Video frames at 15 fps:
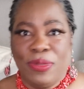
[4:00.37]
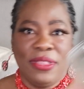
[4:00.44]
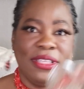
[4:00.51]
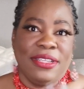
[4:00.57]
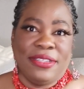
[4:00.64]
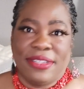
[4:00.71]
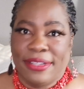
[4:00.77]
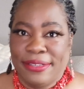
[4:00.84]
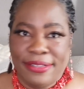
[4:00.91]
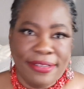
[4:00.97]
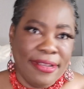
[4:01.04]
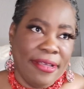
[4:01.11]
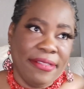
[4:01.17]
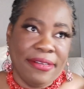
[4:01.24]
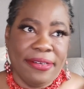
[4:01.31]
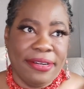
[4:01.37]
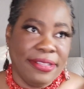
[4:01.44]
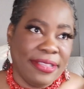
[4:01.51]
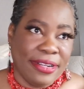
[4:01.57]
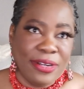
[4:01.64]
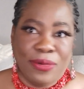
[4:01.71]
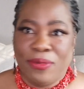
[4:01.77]
put these things together and
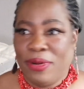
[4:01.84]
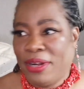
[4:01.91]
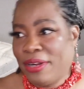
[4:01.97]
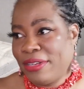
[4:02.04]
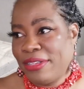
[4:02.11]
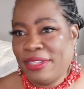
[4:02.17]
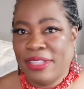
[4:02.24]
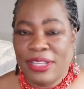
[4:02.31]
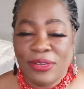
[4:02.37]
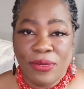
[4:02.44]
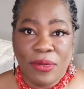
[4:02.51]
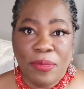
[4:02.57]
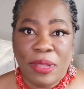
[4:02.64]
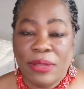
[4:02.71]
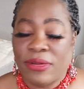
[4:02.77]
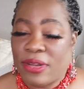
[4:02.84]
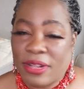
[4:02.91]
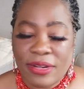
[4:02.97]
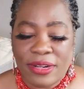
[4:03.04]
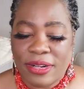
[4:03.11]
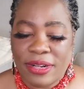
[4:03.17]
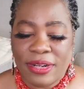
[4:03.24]
then it works, and then go about.
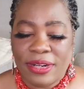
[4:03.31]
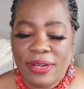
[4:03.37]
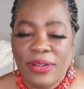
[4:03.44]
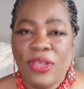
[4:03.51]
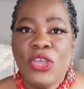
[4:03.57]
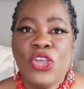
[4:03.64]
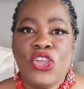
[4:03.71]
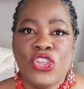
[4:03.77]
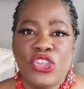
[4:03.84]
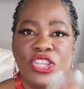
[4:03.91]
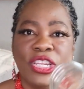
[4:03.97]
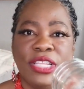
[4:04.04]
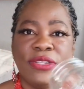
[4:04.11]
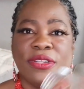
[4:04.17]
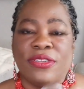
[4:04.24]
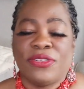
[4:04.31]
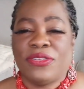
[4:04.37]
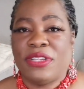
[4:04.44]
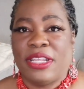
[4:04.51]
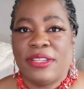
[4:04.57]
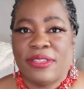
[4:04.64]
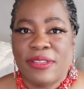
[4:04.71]
No. You need to
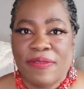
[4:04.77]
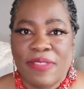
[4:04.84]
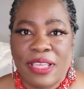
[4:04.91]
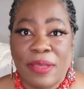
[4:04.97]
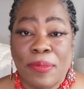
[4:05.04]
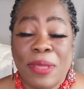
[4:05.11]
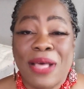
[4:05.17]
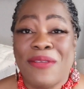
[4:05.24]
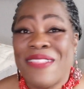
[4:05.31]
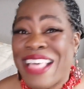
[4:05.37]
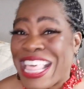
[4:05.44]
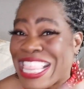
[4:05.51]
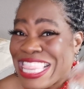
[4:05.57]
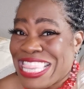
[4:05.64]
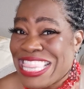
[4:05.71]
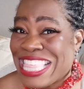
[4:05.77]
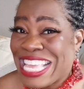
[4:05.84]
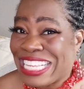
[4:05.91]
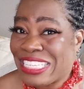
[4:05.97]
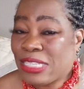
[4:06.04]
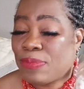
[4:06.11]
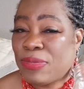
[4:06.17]
understand something about
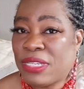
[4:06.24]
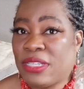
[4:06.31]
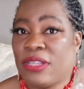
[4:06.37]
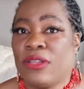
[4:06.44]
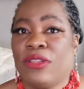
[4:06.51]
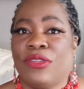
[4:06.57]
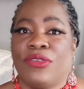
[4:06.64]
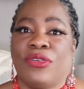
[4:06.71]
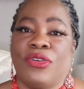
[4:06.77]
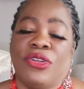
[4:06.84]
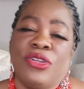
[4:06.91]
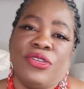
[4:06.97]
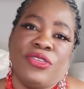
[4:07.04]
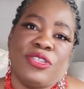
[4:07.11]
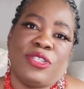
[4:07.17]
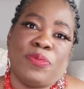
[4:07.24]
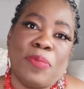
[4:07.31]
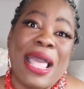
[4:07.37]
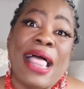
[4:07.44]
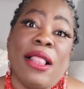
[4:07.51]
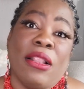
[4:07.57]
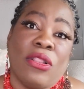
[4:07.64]
this particular
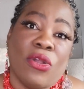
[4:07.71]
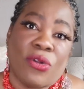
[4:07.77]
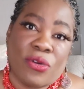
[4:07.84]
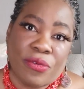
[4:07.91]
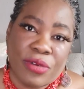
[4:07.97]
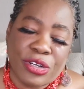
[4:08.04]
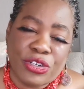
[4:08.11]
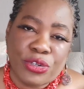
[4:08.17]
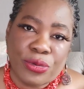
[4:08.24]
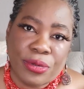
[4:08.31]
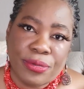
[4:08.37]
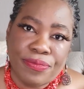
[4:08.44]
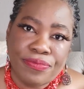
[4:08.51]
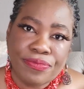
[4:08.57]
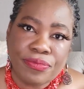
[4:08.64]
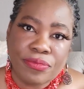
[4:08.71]
spell or ritual.